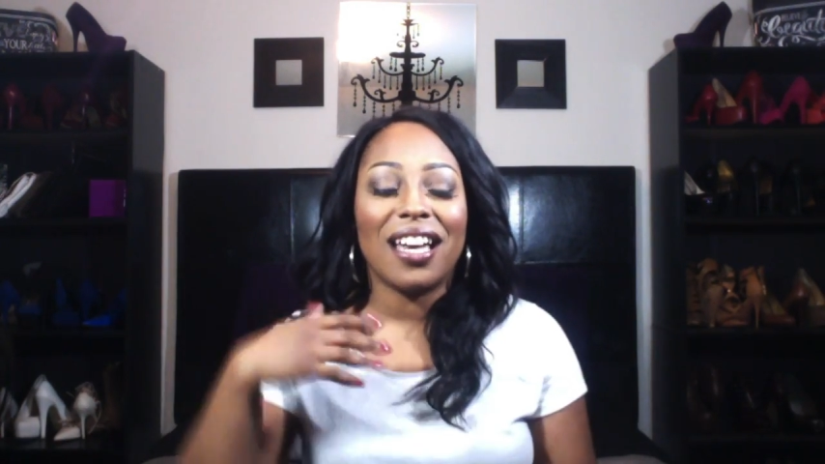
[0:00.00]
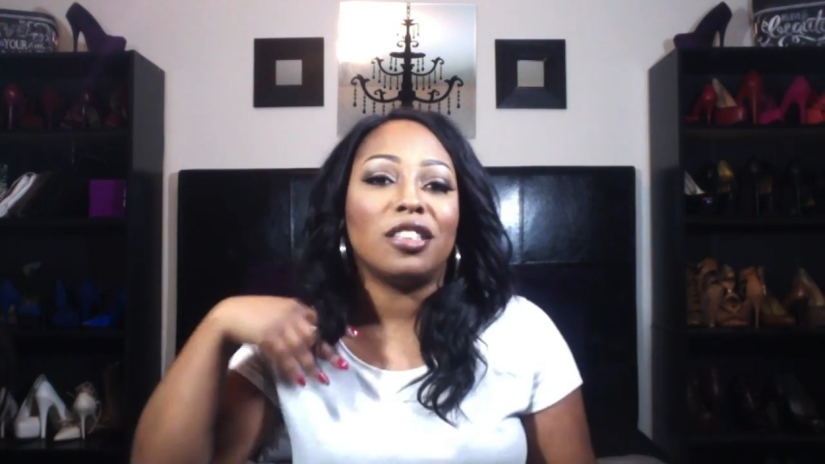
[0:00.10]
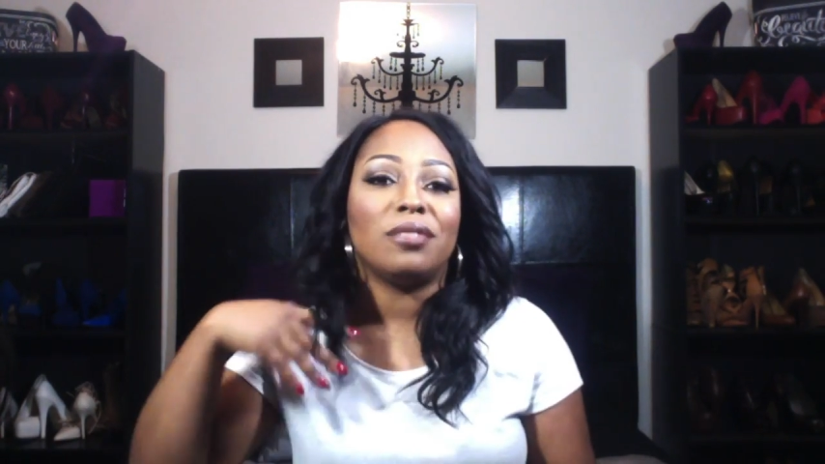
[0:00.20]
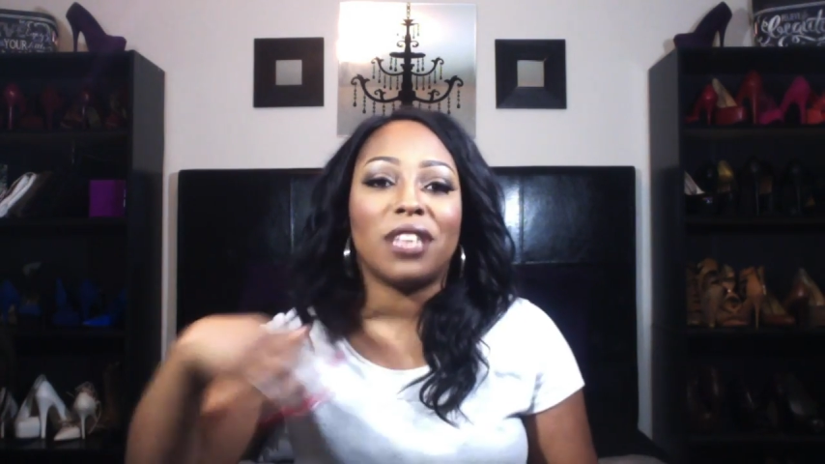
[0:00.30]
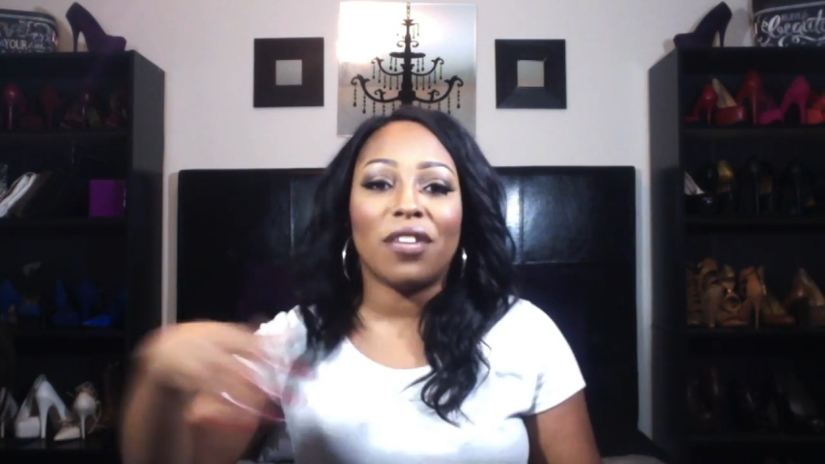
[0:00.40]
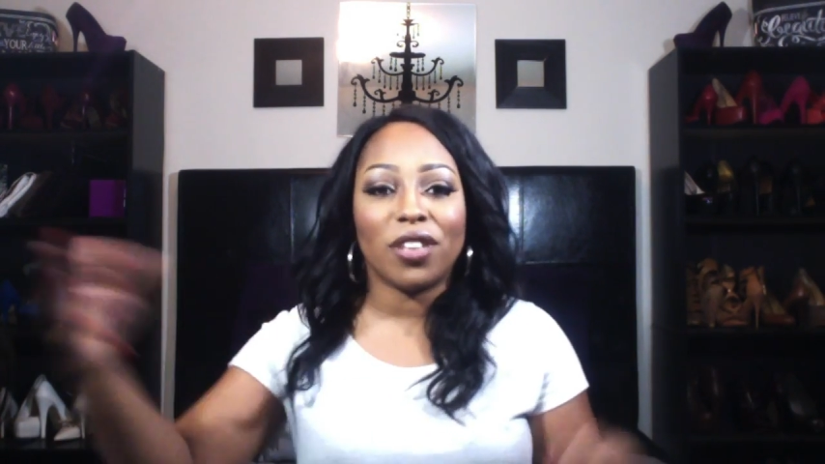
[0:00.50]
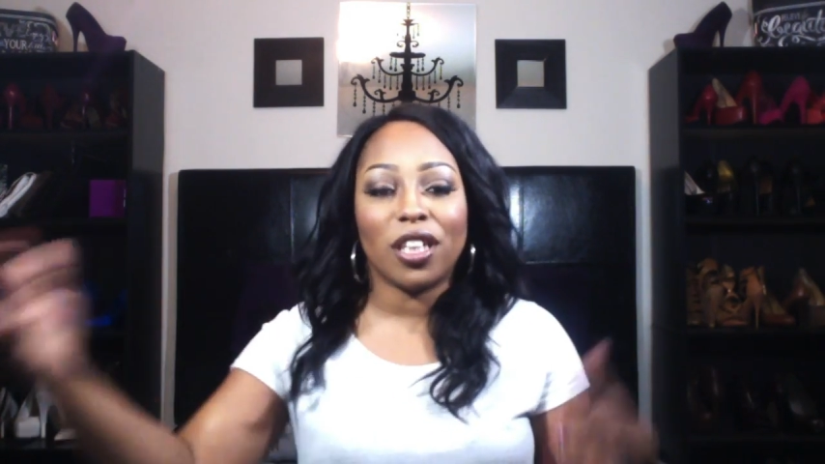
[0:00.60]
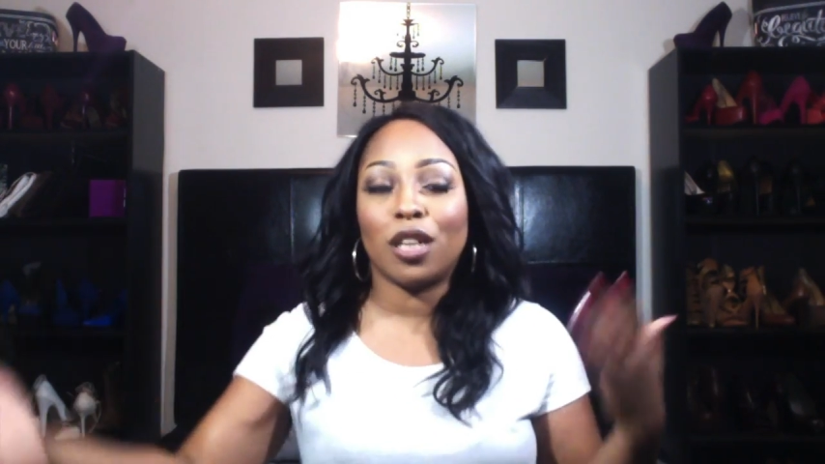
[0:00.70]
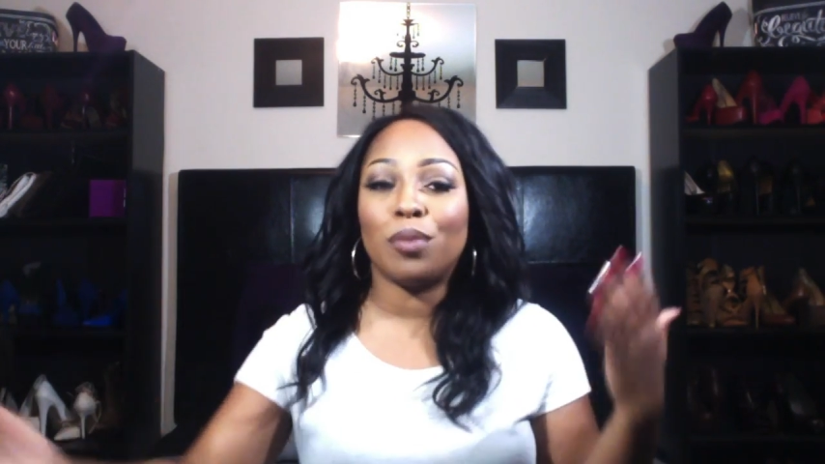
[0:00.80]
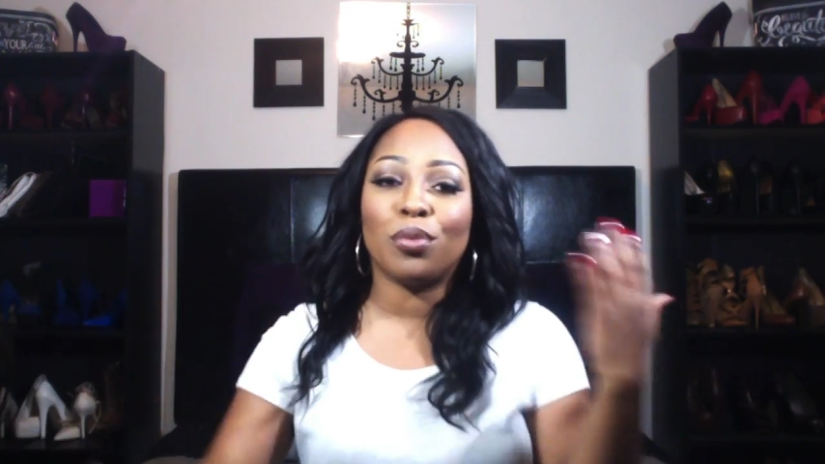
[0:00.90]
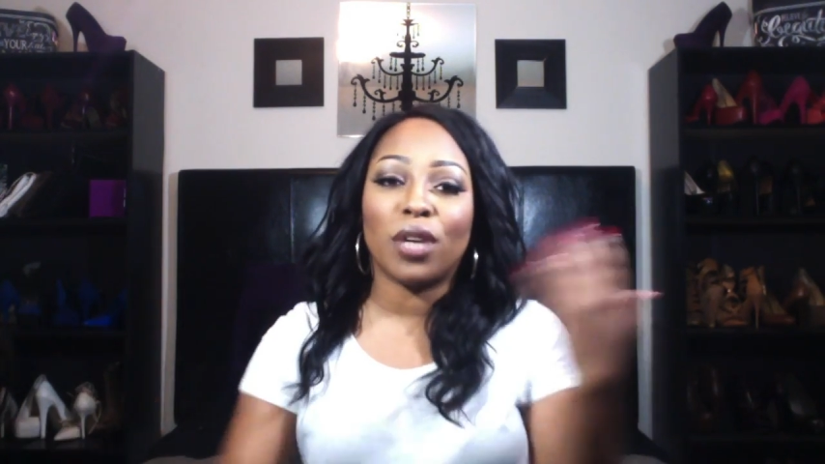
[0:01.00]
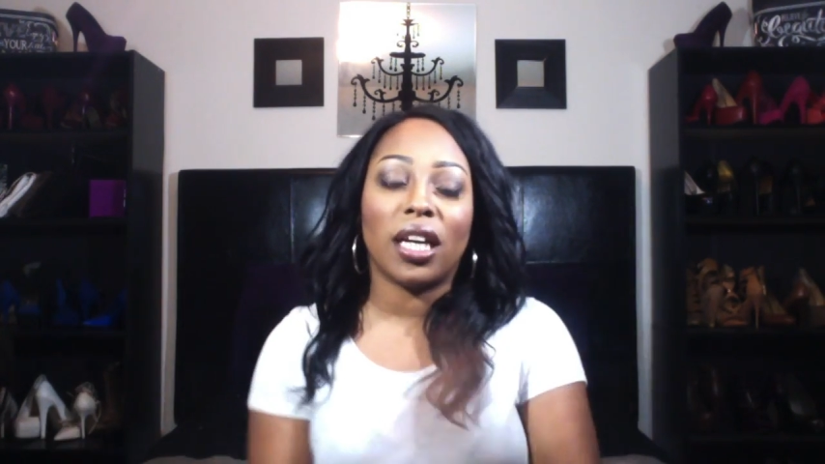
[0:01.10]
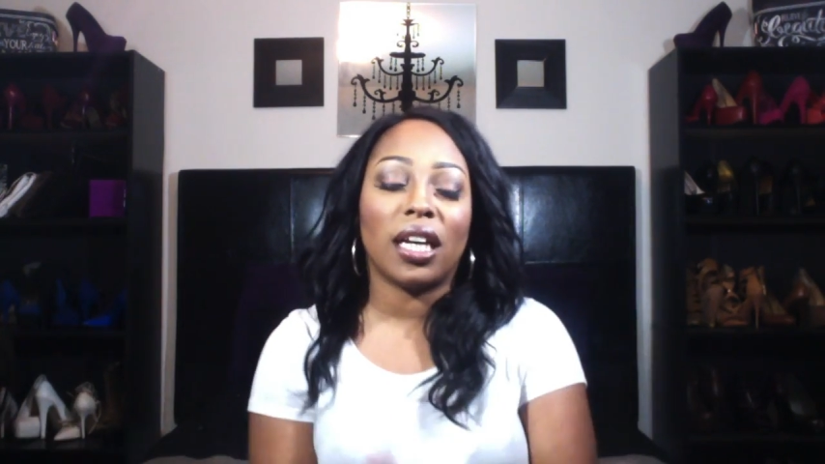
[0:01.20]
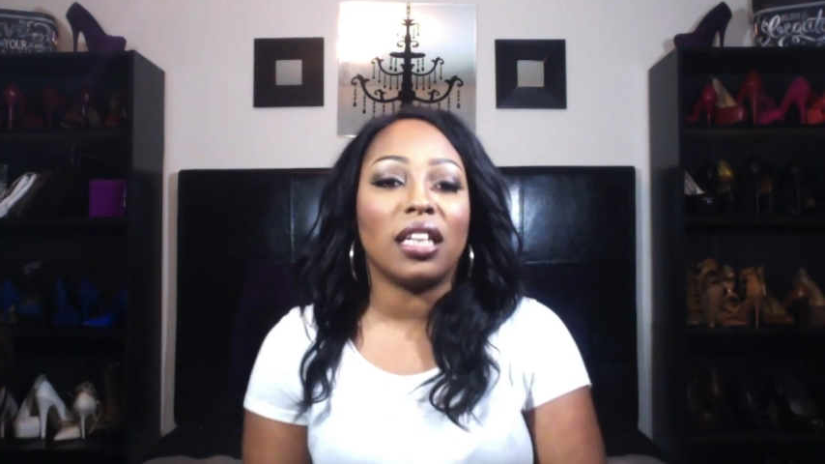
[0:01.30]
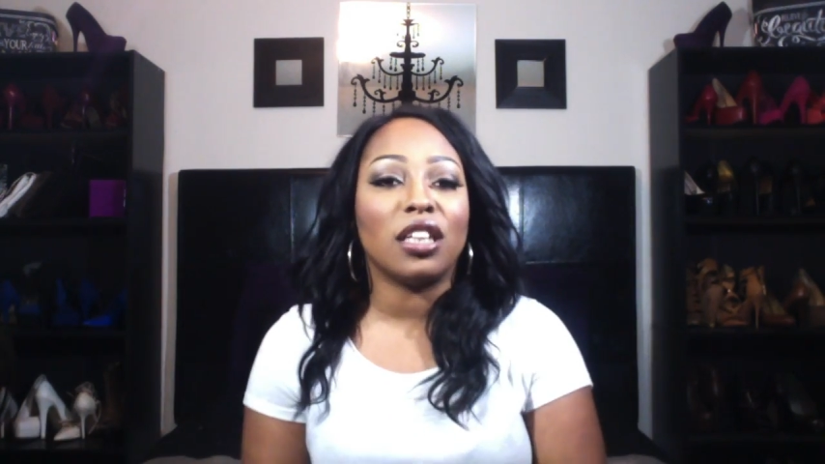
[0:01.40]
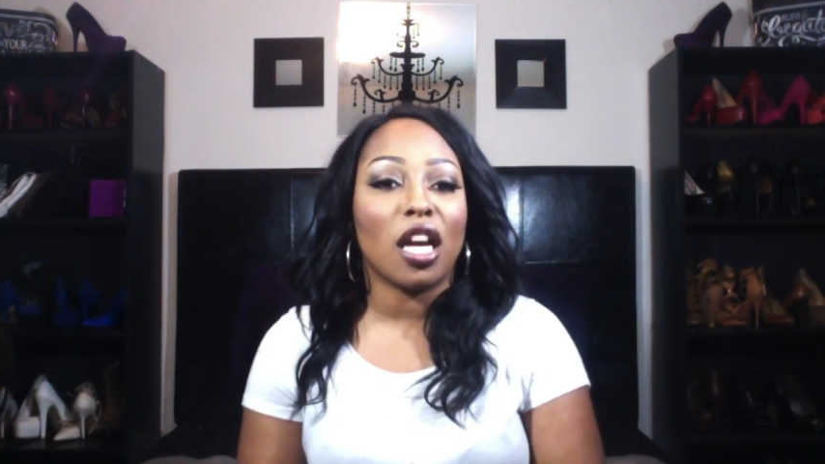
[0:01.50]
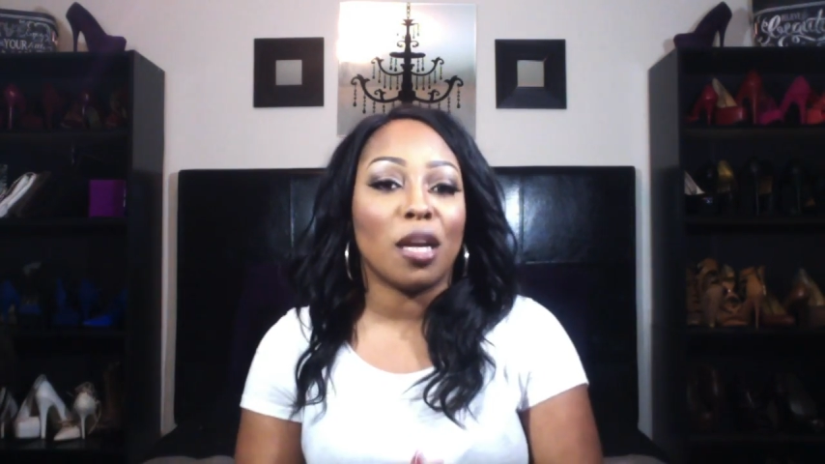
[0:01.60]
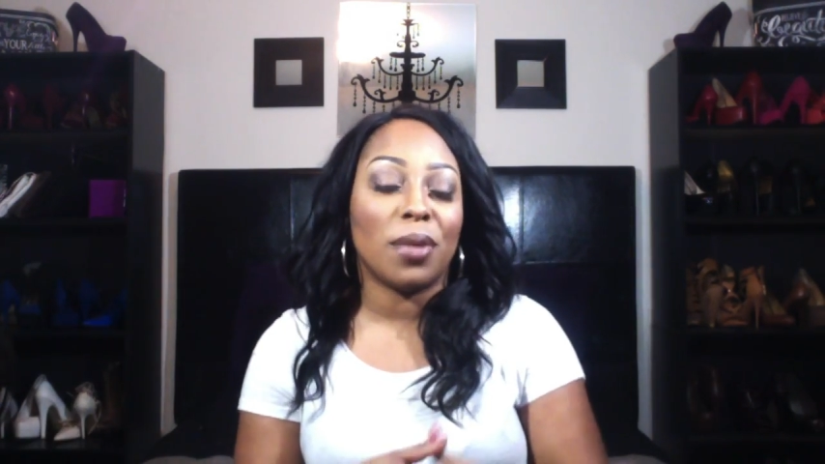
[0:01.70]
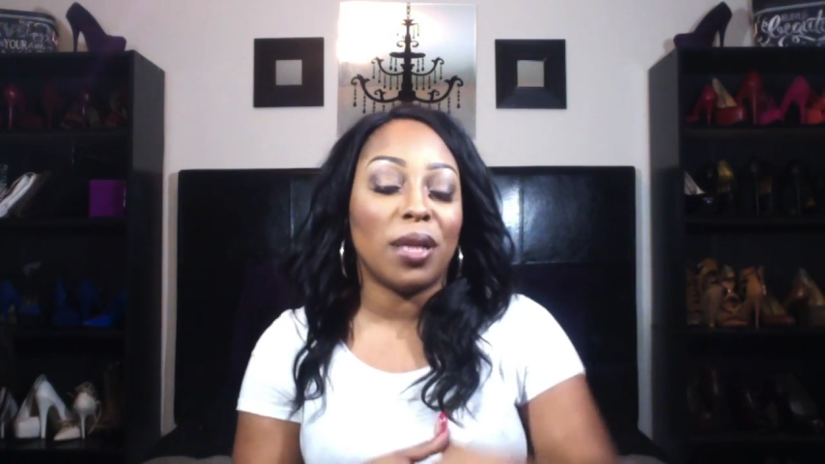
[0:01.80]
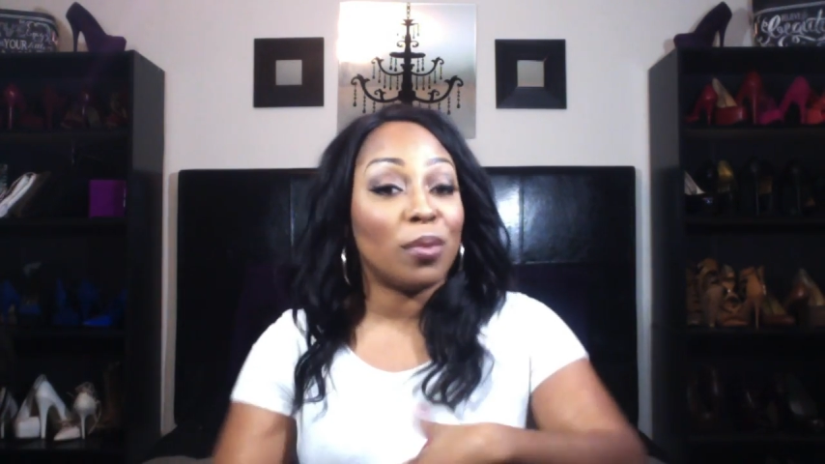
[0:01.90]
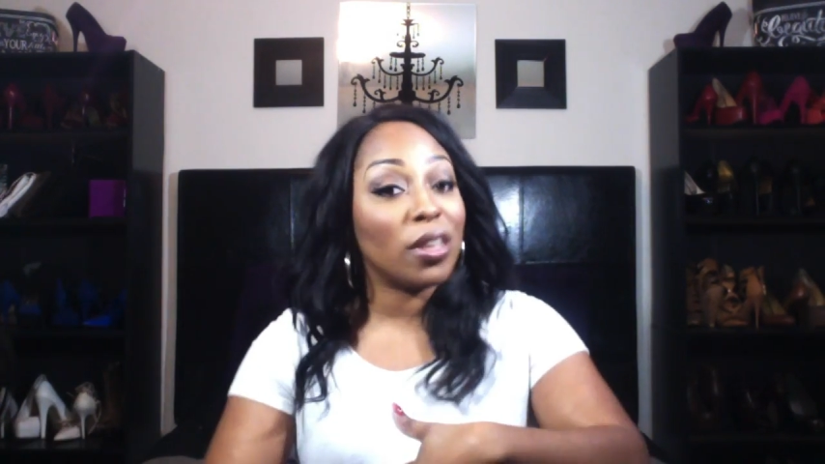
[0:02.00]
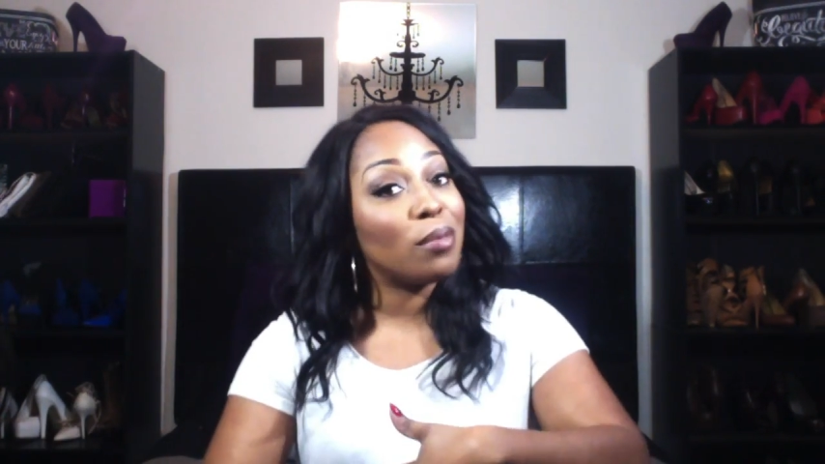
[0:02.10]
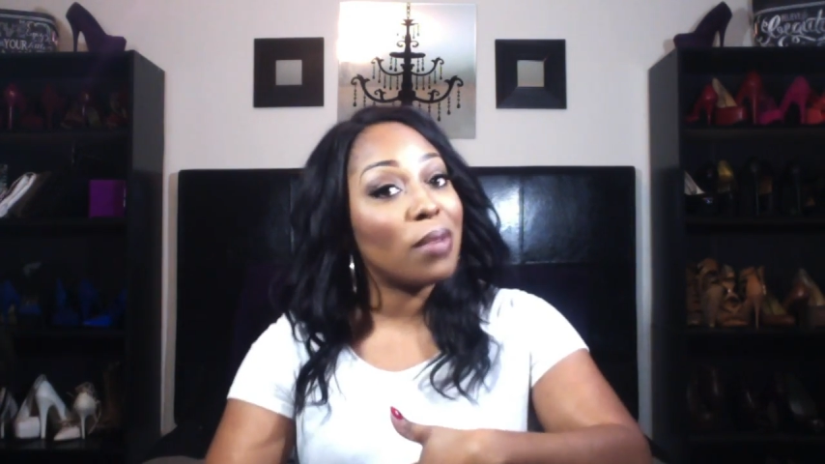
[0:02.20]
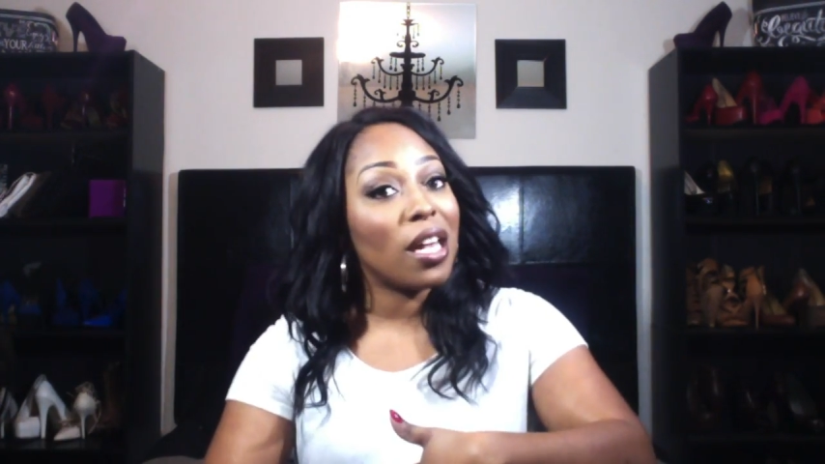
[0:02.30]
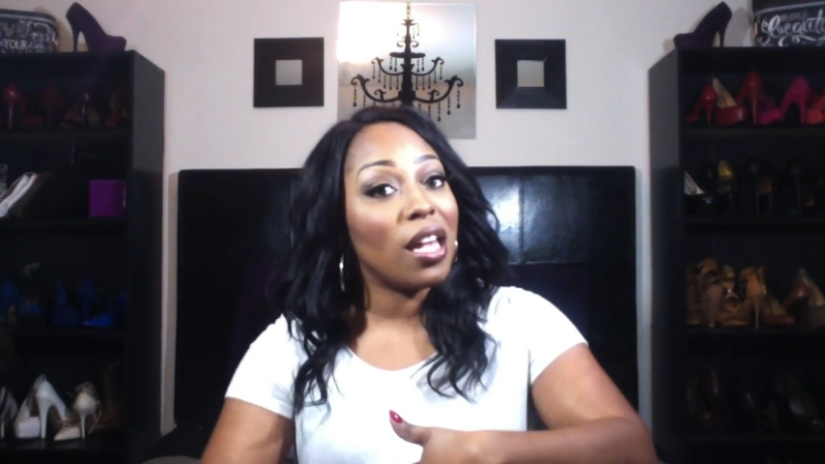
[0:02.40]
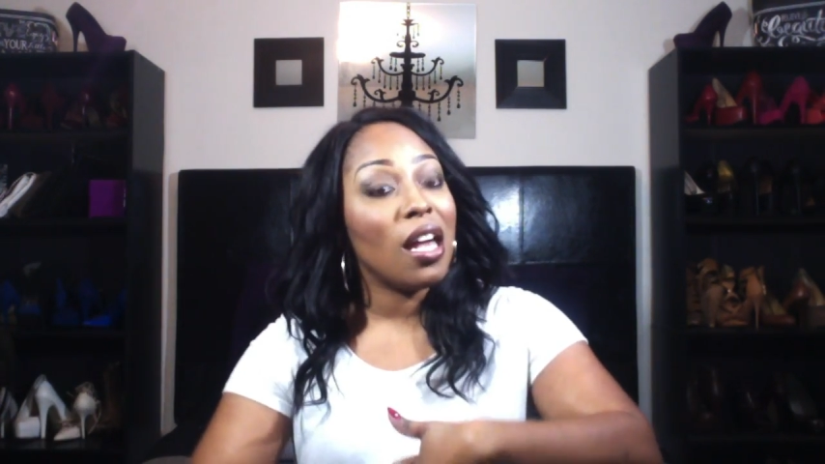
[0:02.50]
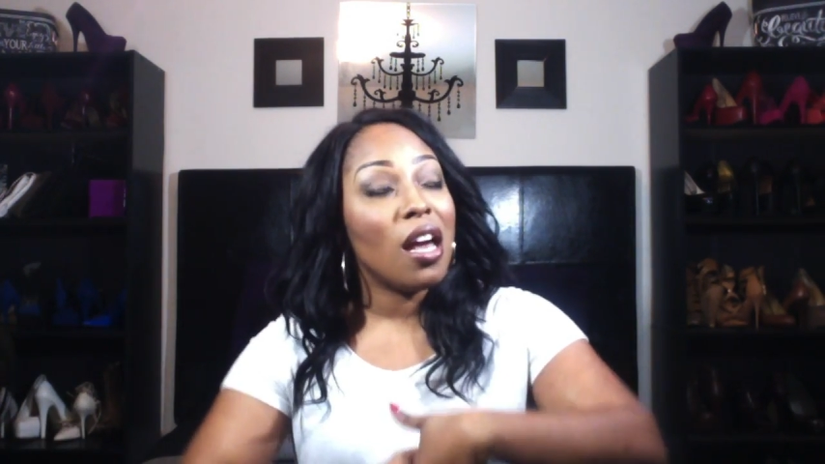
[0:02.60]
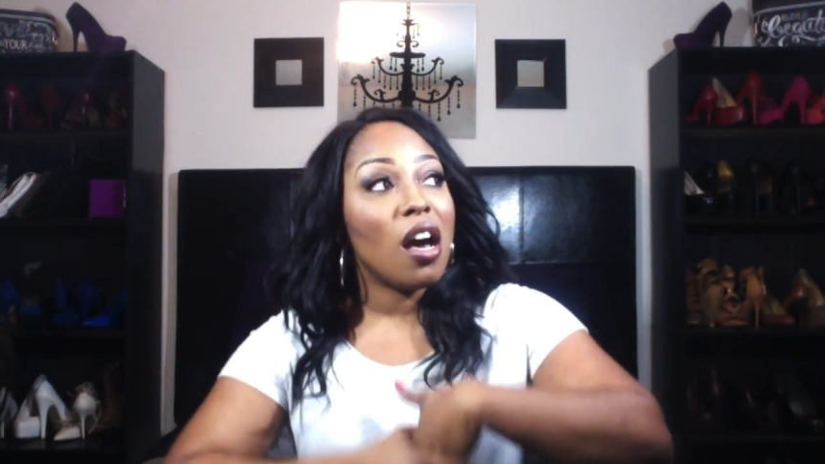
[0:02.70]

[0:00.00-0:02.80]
I'm definitely going to bring in a lot of people in my